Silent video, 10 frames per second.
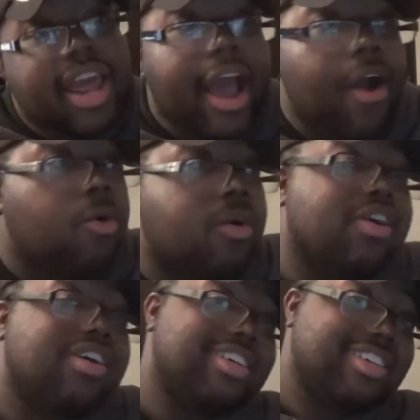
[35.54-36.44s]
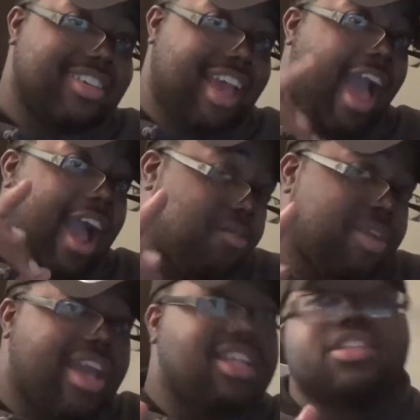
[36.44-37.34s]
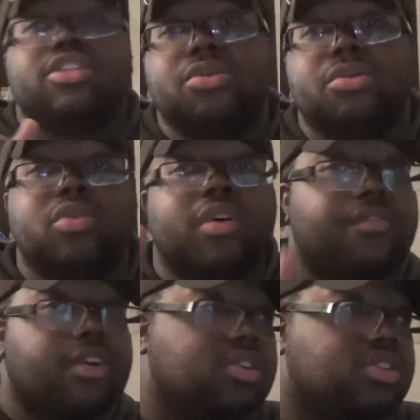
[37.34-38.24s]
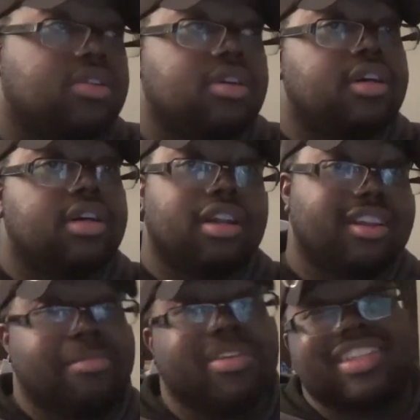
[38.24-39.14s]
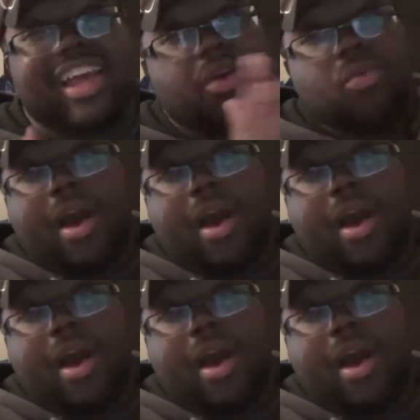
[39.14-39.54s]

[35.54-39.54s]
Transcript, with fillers: Now, I reacted to the first Hood Olympics like a